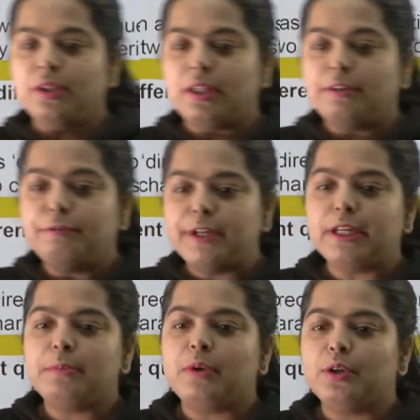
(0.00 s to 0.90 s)

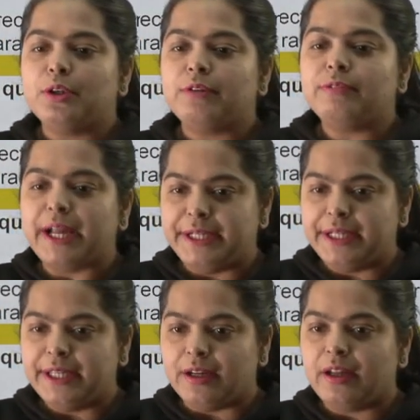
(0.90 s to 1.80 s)
fair amount of
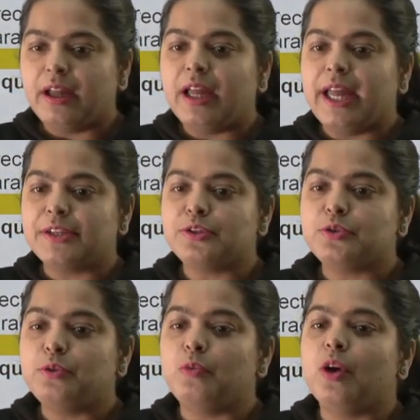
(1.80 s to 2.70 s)
idea as
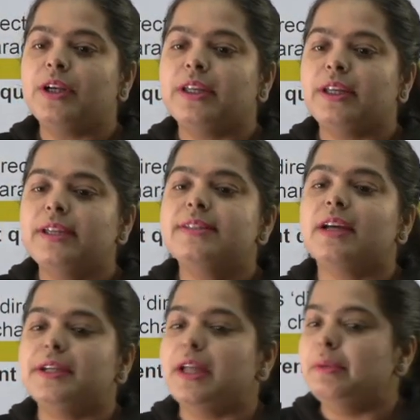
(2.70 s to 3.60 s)
to what is
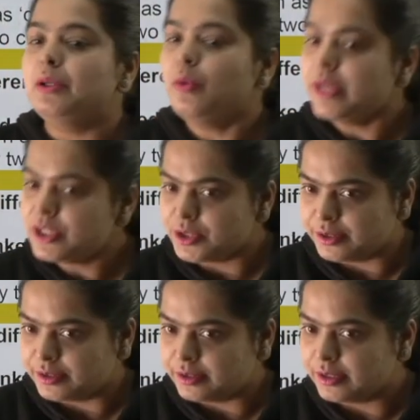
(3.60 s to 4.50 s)
a double
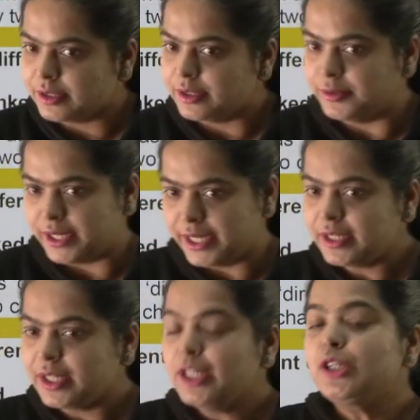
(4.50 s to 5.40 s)
question, right?